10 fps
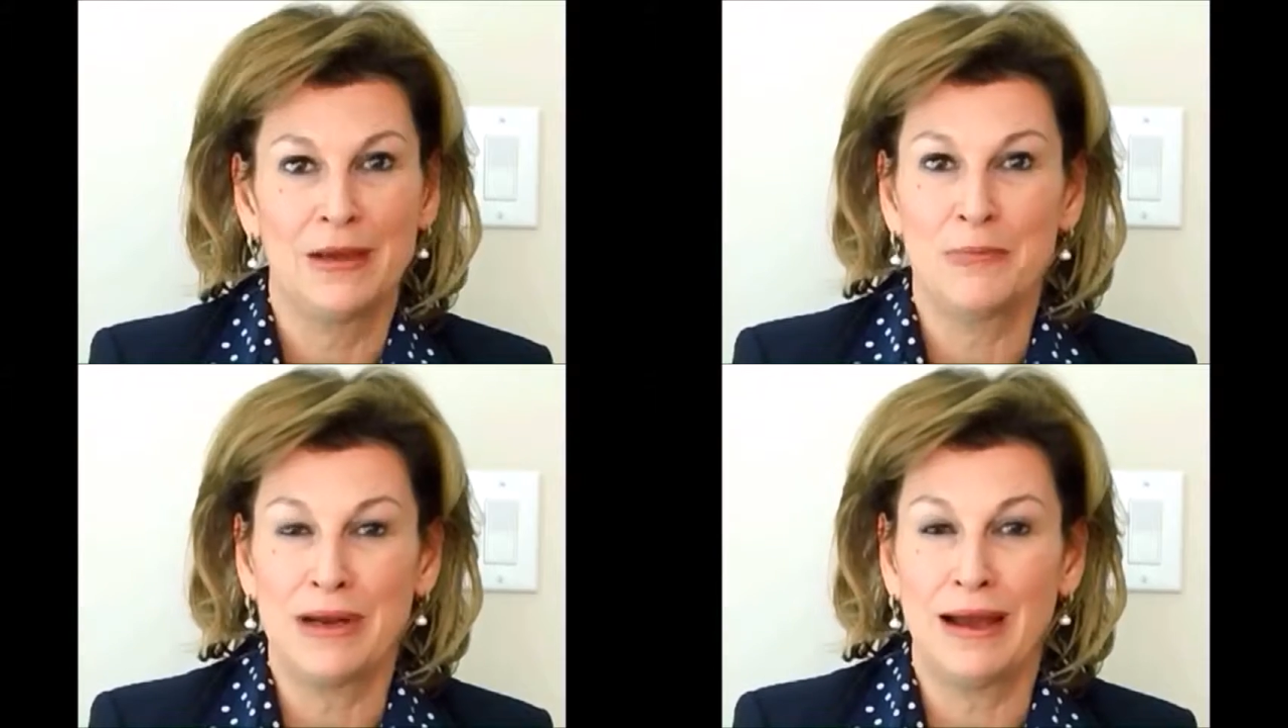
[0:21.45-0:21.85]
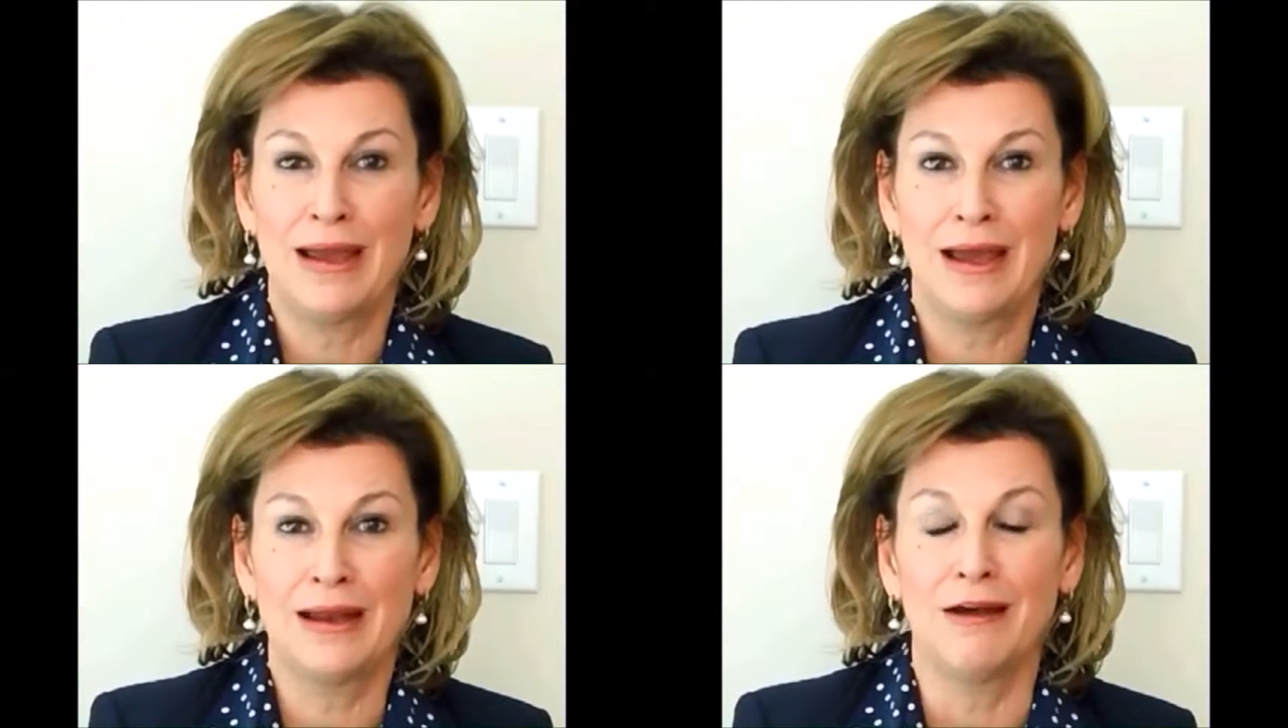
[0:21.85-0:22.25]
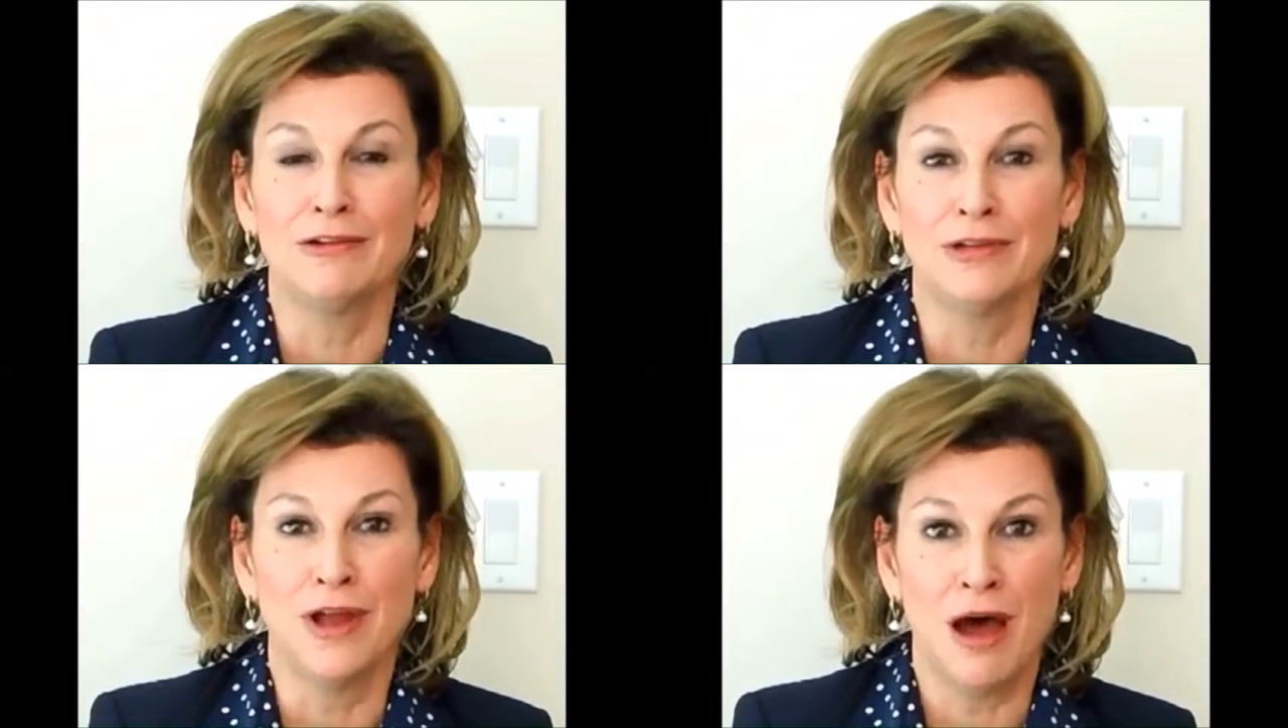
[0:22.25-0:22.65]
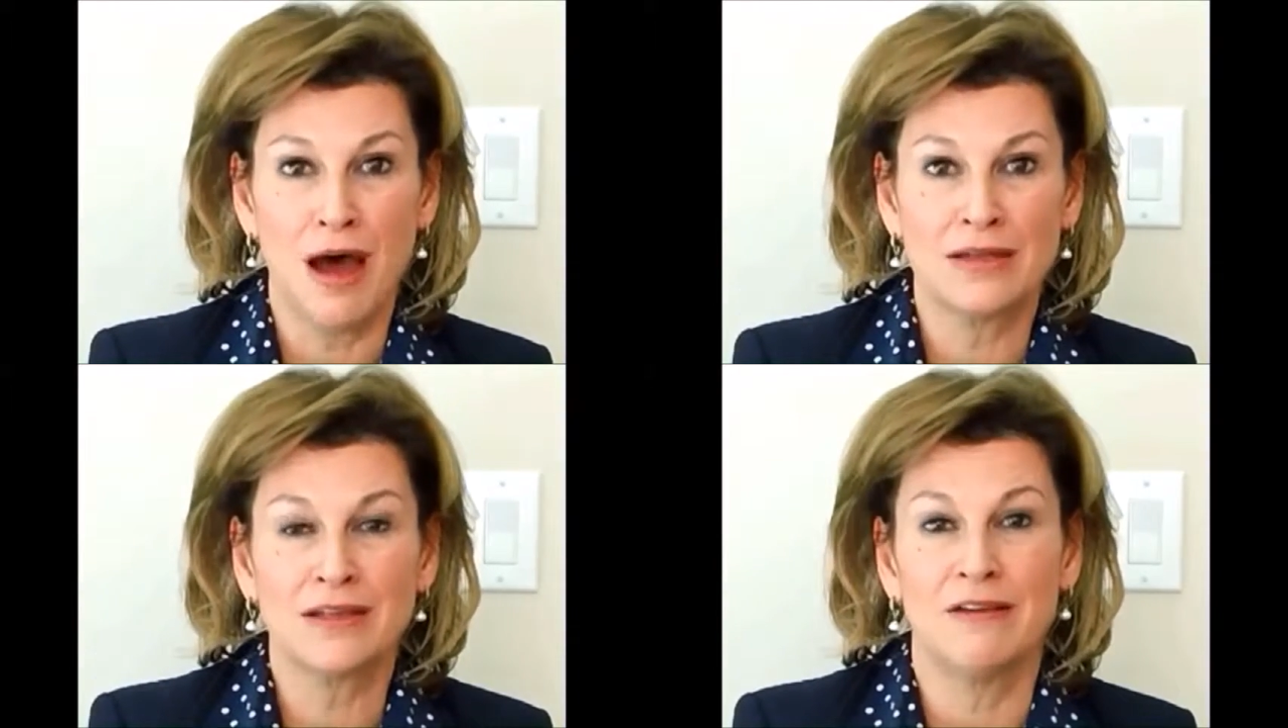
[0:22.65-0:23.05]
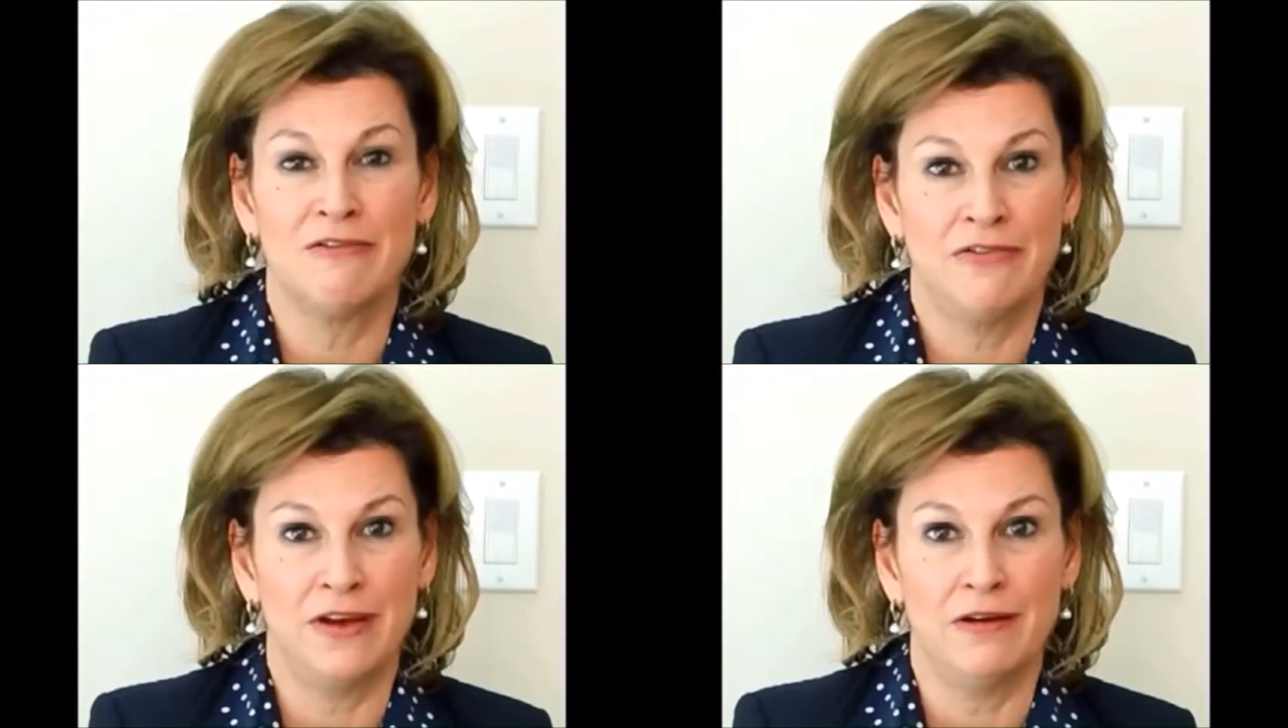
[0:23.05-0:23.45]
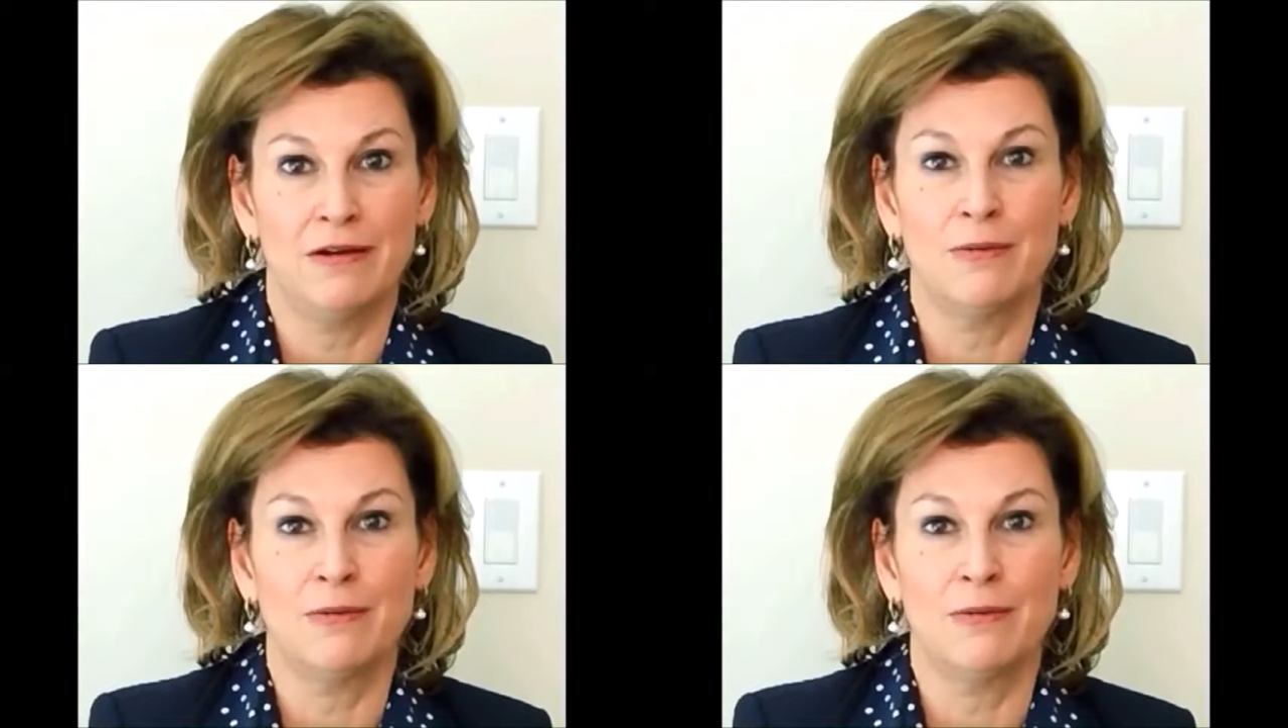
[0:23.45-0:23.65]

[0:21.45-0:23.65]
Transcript: But I had a lot of fear